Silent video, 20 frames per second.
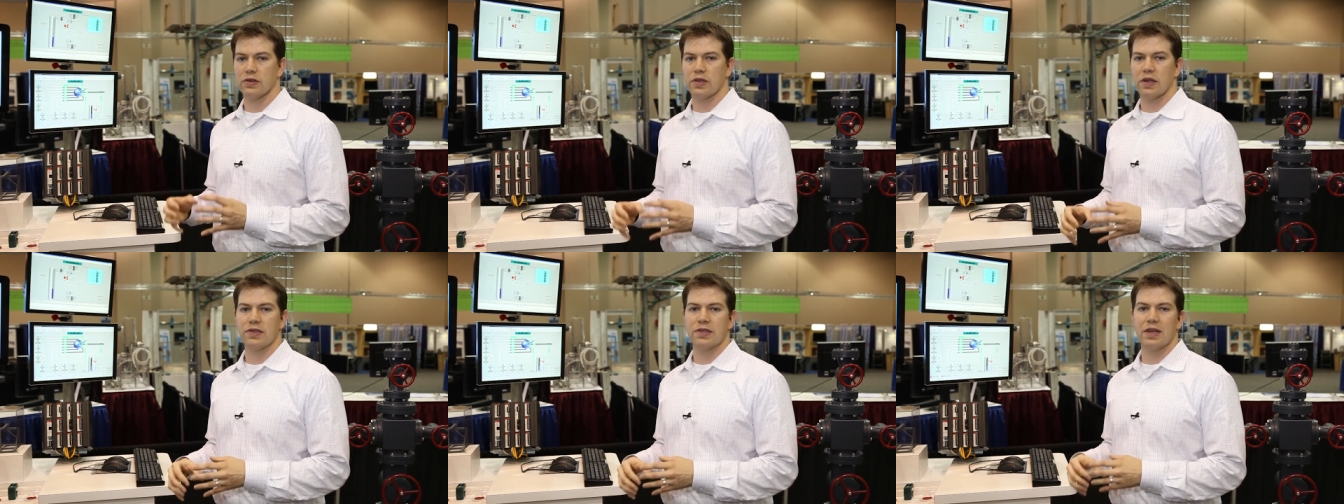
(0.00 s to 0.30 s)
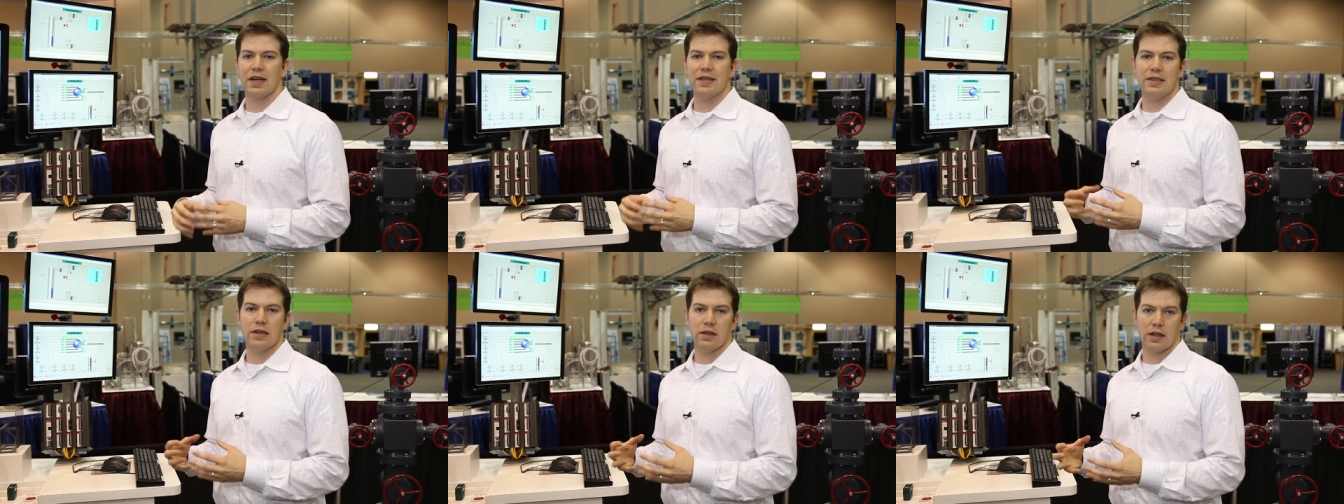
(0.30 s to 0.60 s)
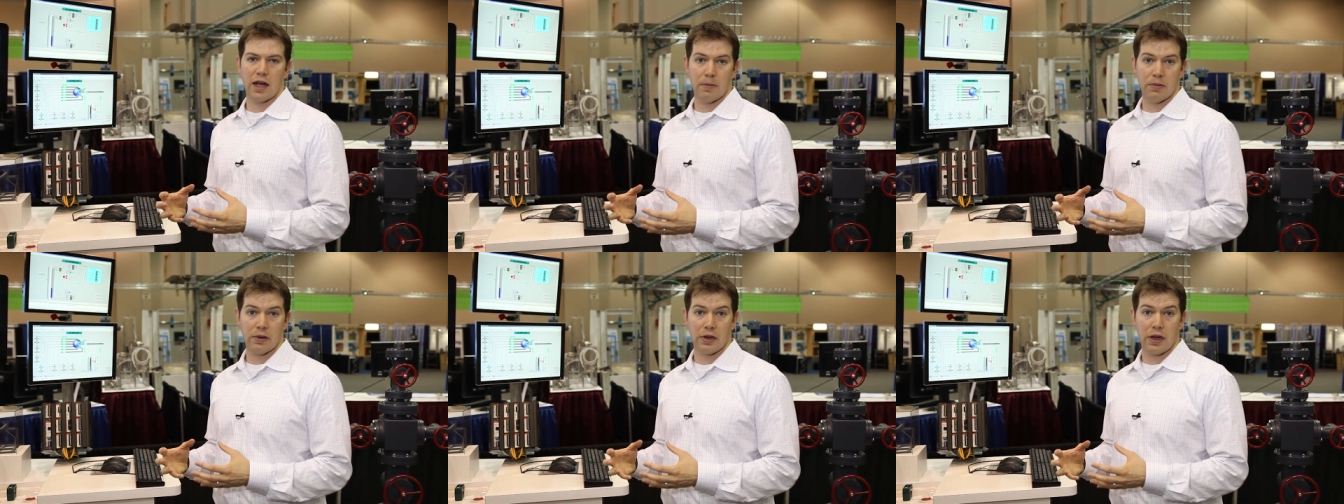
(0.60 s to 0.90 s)
So that's an
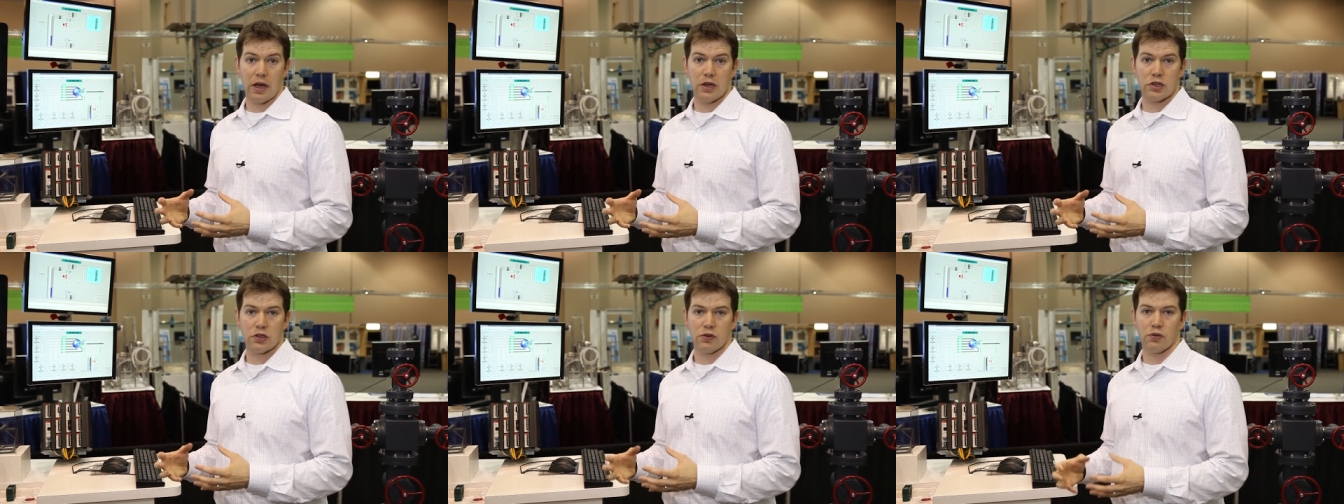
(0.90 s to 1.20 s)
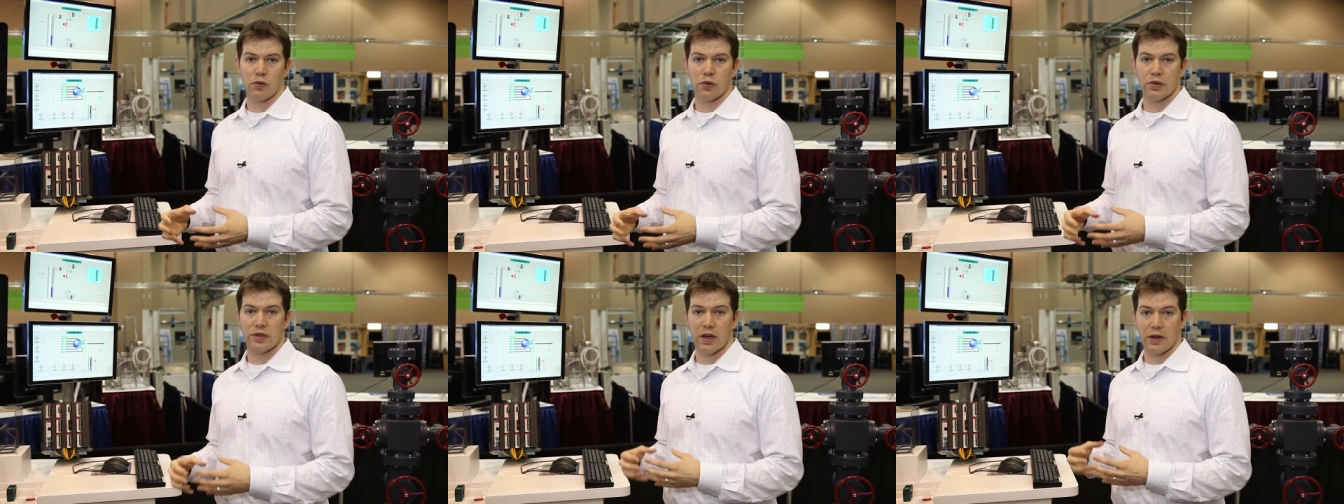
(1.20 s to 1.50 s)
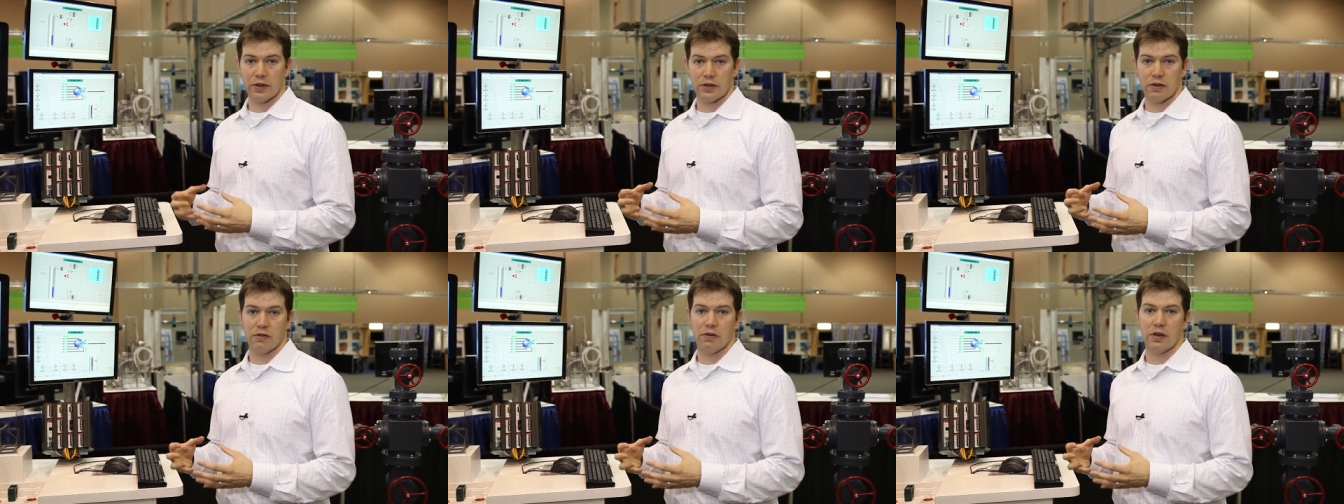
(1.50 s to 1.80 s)
ideal application for
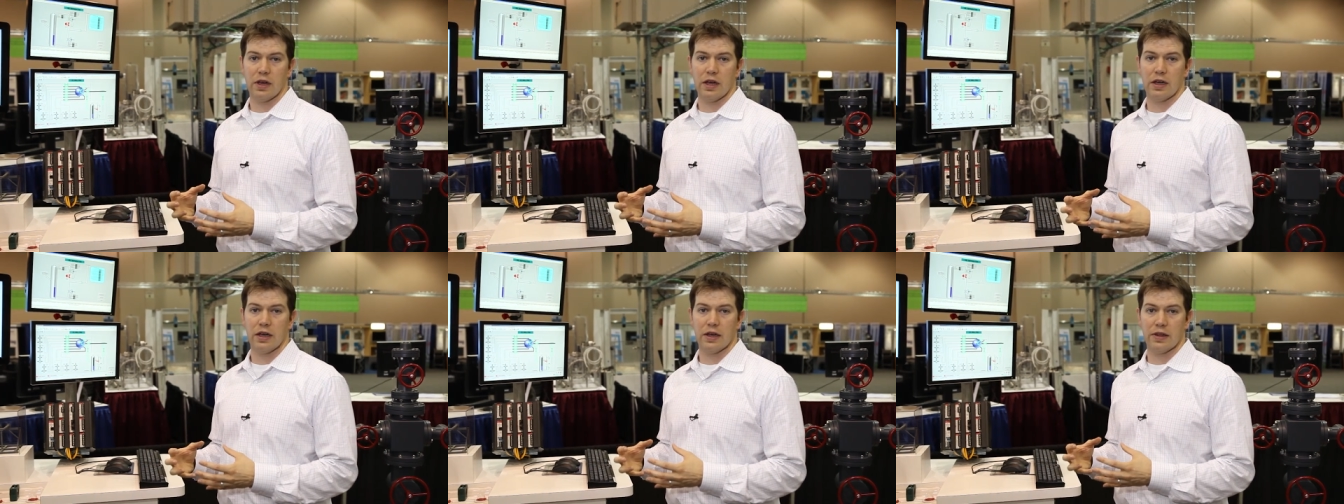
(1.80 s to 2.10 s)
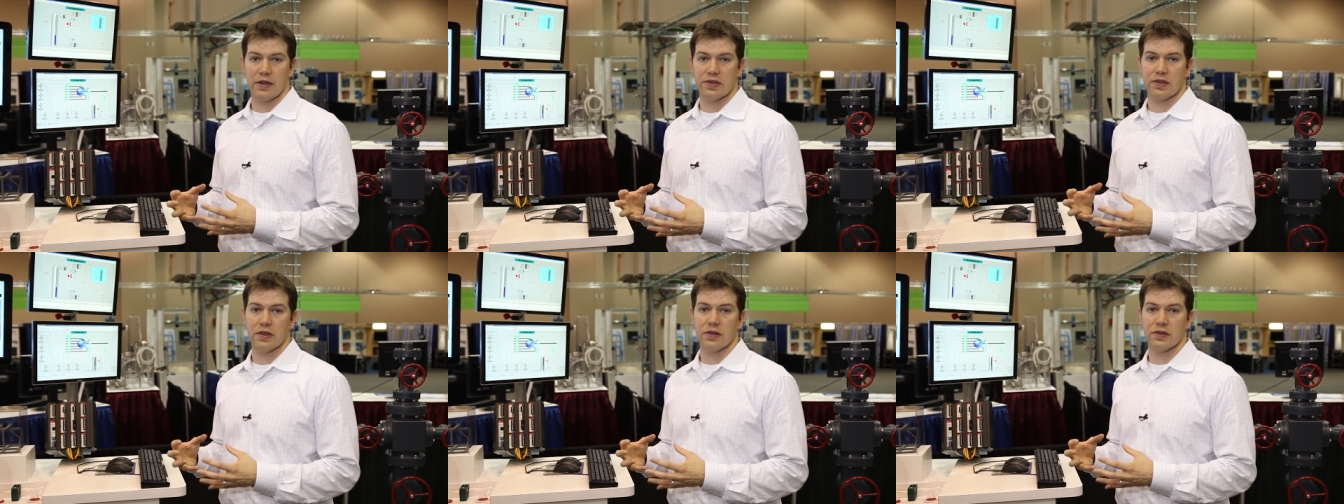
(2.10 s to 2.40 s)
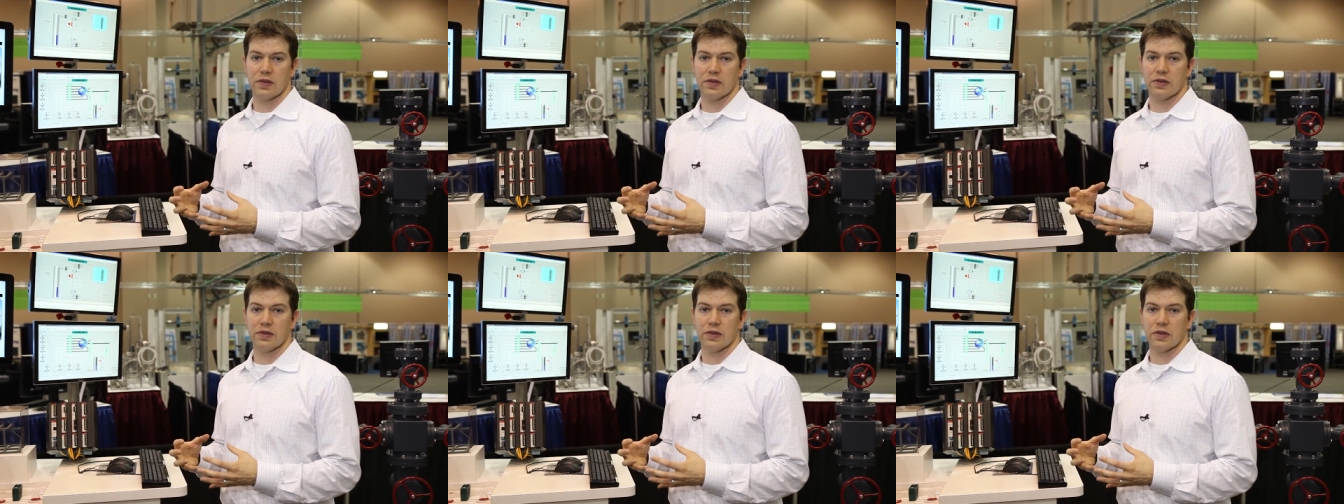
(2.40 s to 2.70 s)
DeltaV in these
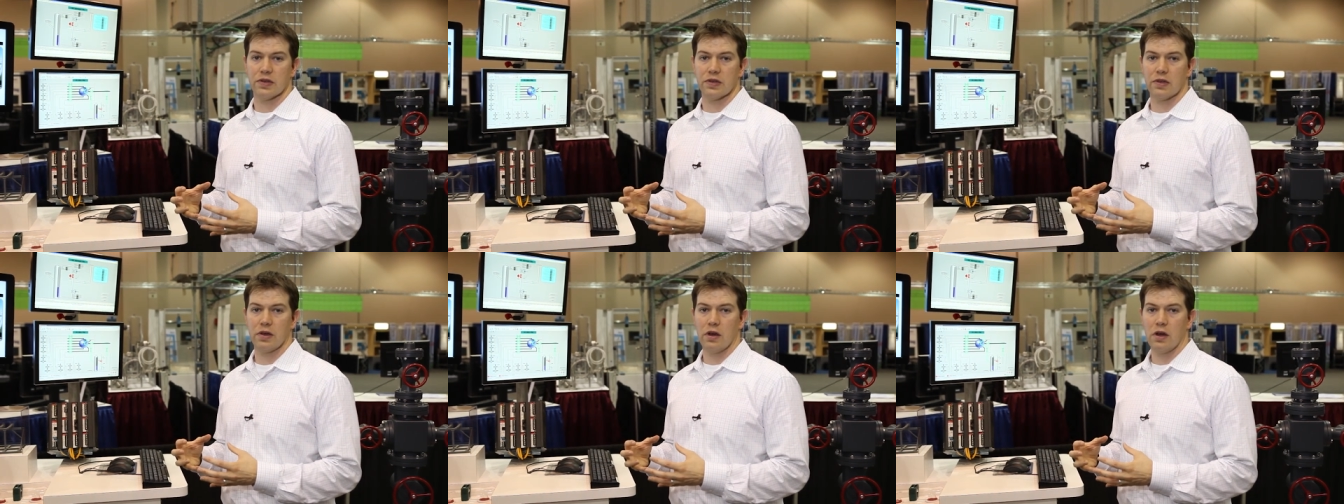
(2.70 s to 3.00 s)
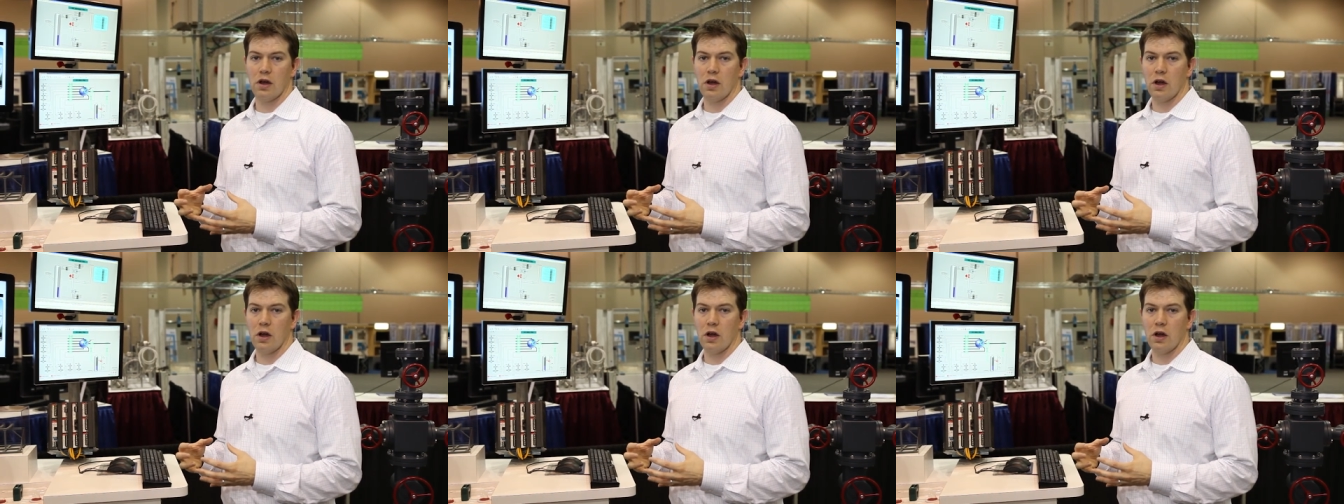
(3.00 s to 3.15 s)
instances.